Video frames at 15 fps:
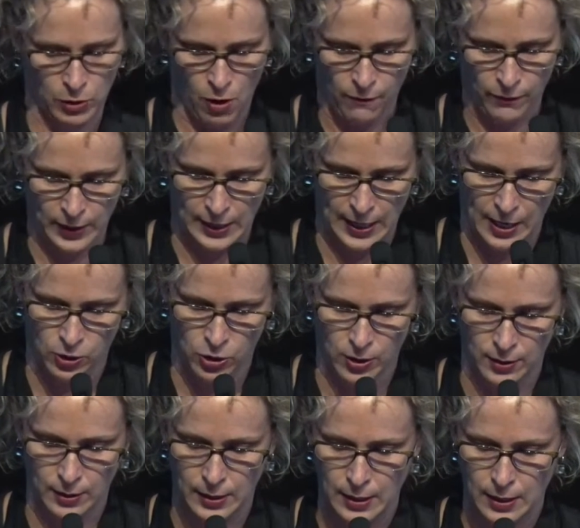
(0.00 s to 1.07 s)

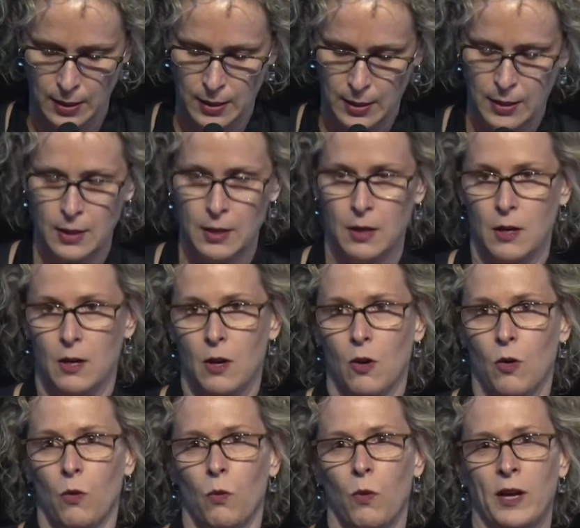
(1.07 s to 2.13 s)
conversations.
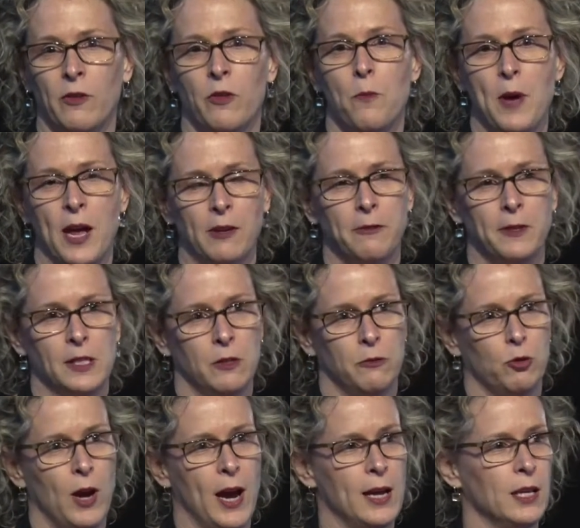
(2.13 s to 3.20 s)
One of the benefits of
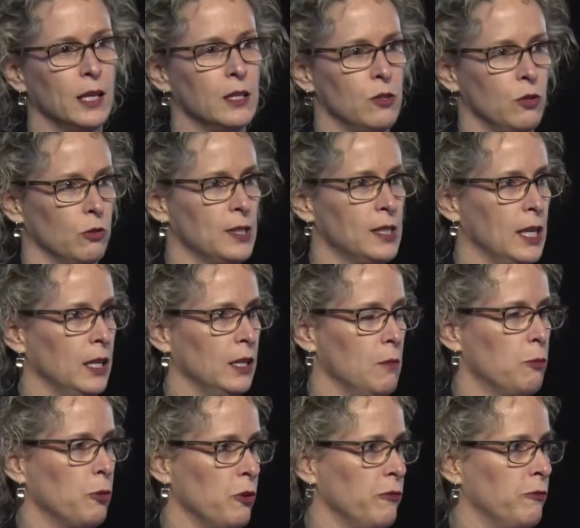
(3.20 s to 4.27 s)
training is you'll see an
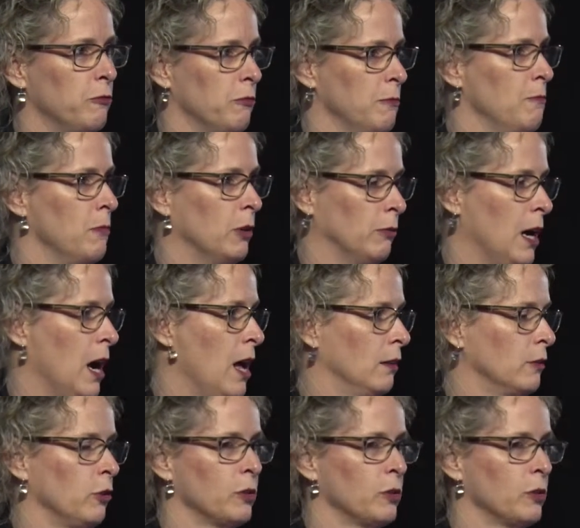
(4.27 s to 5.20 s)
improved morale,